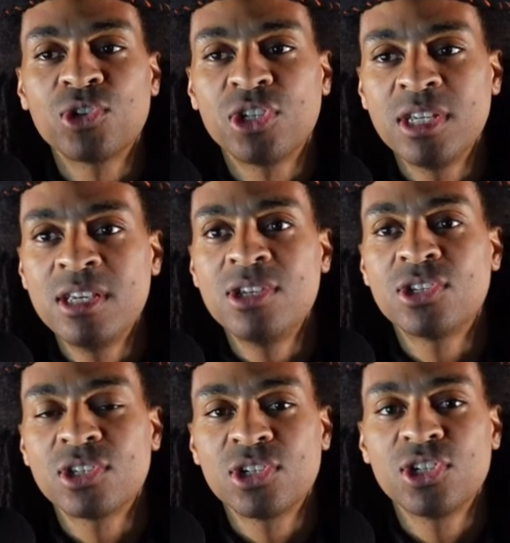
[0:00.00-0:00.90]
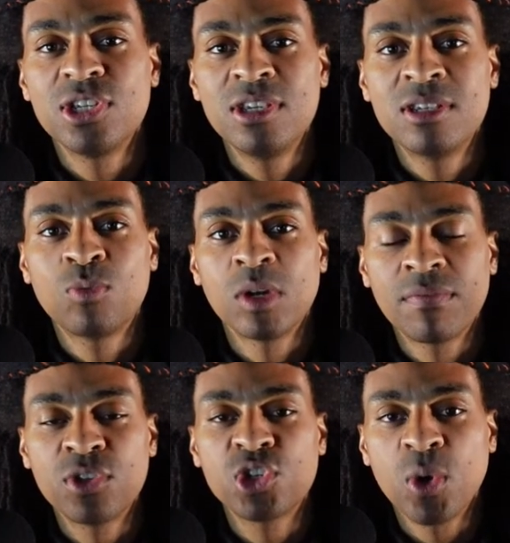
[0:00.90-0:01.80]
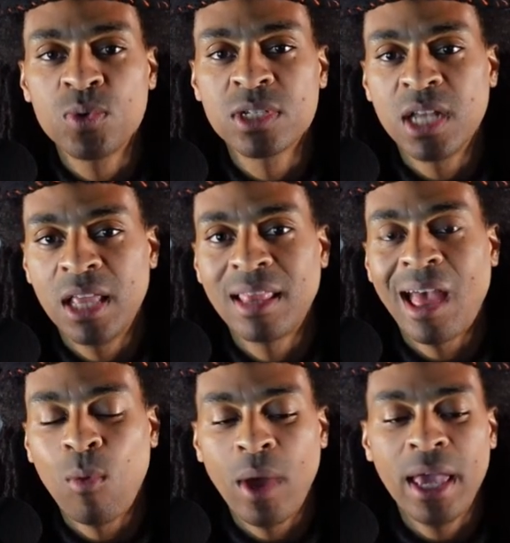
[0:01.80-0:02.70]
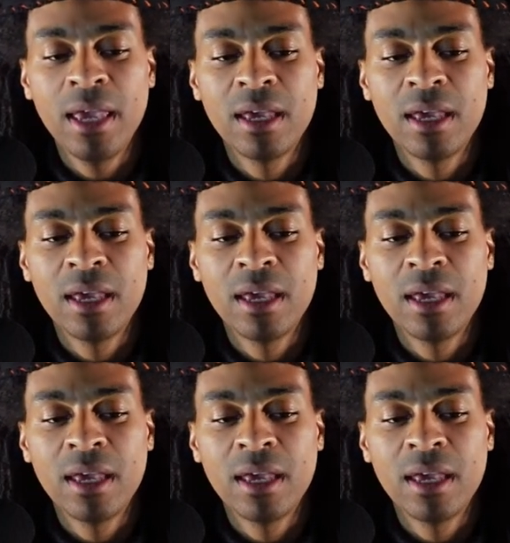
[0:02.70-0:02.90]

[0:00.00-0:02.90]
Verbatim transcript: she's one of the chosen in that way.